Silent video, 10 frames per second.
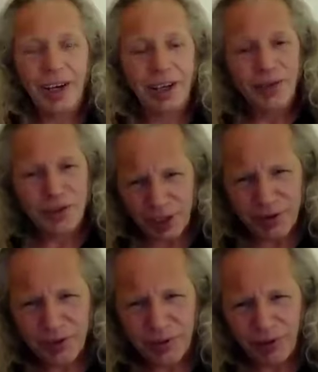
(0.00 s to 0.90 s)
And I've said
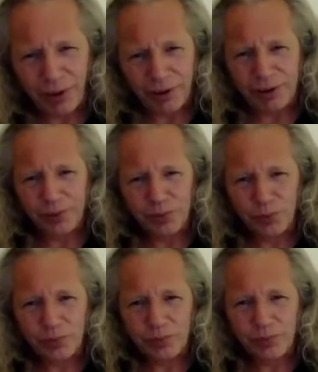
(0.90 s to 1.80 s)
to the fox,
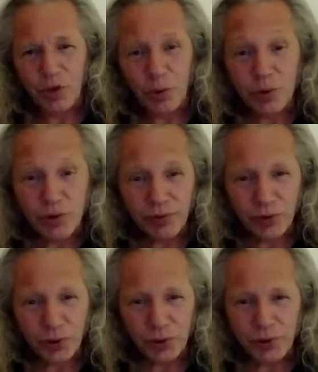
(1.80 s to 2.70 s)
do you want some
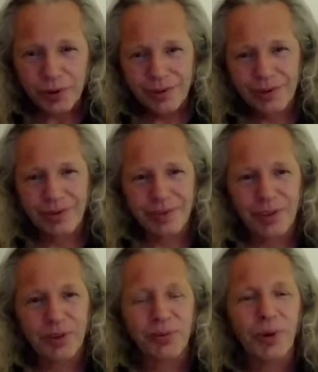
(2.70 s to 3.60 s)
food?
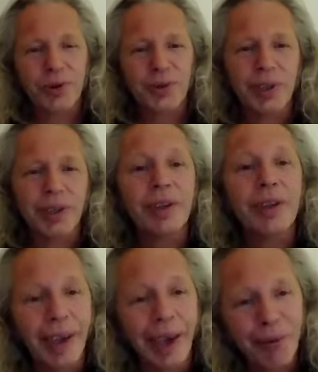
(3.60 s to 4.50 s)
The fox went,
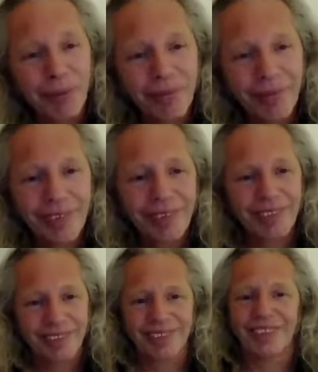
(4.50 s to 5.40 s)
yeah.
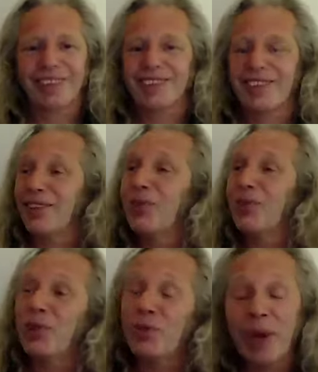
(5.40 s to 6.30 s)
I said,
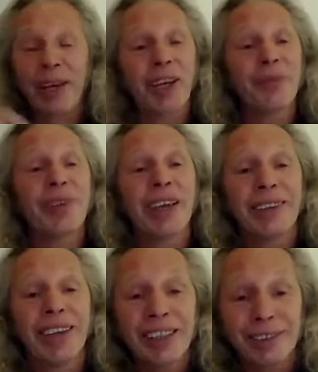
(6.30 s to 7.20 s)
well, you better come down
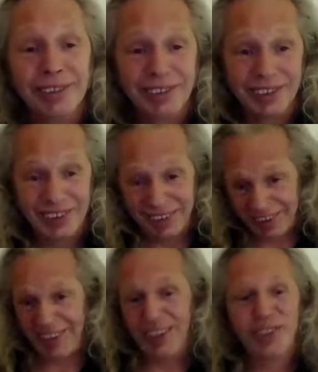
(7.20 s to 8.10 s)
the house.
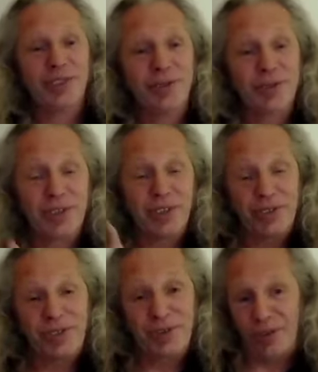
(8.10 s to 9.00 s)
So there's
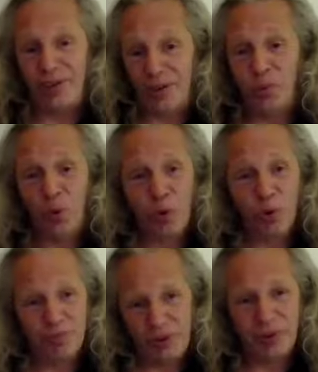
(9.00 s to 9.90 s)
a
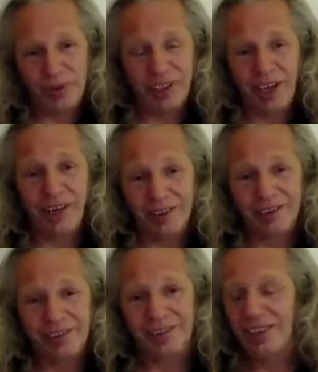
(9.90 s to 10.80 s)
wall between the
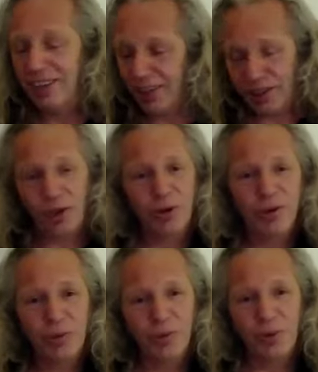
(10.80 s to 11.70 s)
gardens,
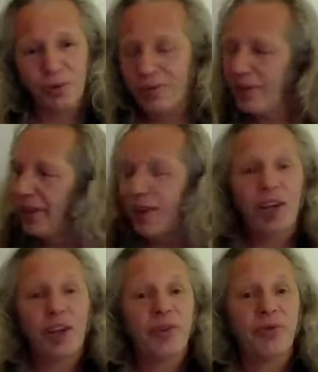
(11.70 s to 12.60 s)
concrete wall.
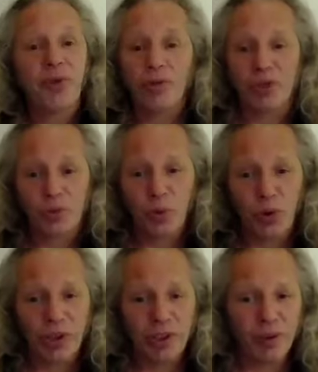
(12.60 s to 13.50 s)
The fox is
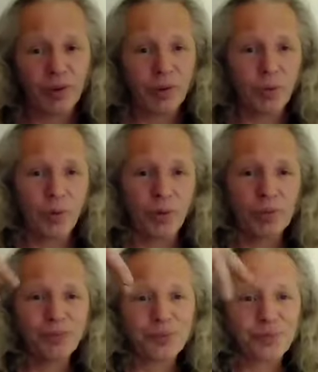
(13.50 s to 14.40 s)
walking along the wall.